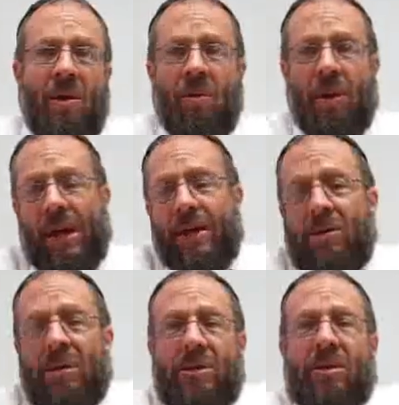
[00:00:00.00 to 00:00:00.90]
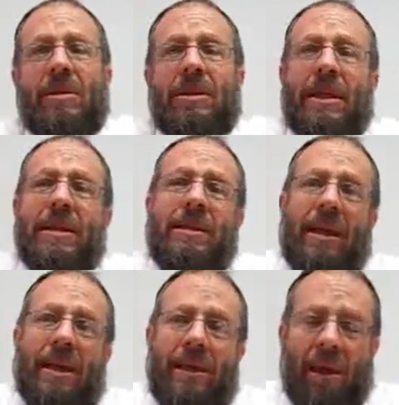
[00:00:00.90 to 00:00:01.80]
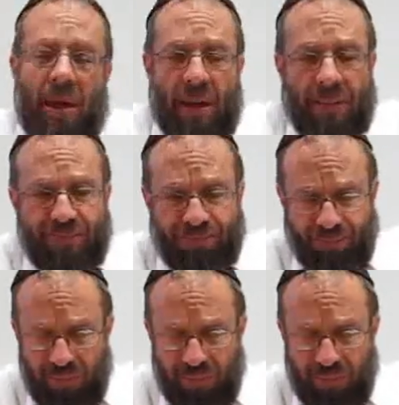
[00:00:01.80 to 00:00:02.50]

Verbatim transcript: were actually, in a certain sense, a um,